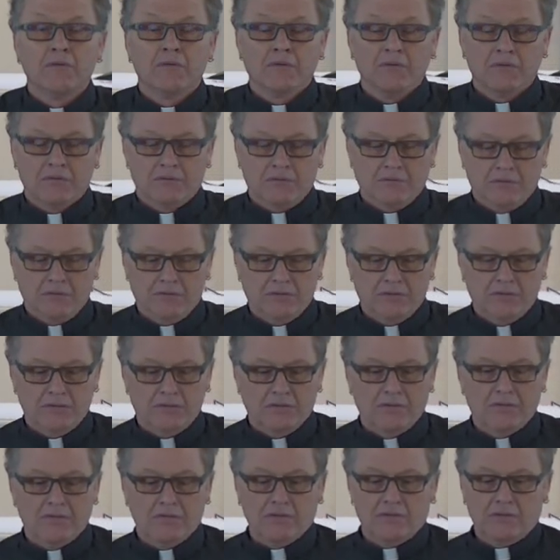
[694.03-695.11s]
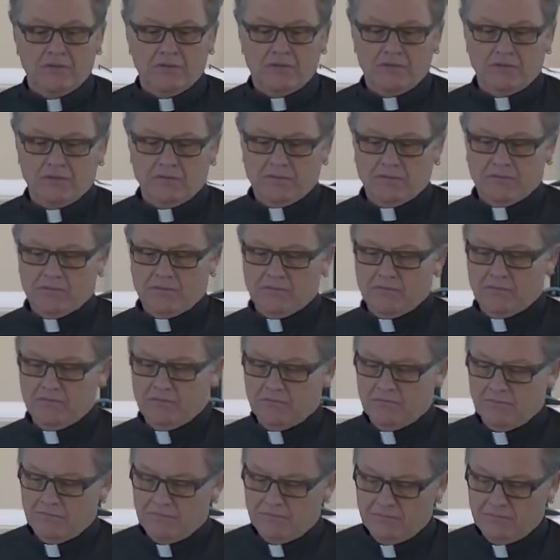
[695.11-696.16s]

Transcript: (silence)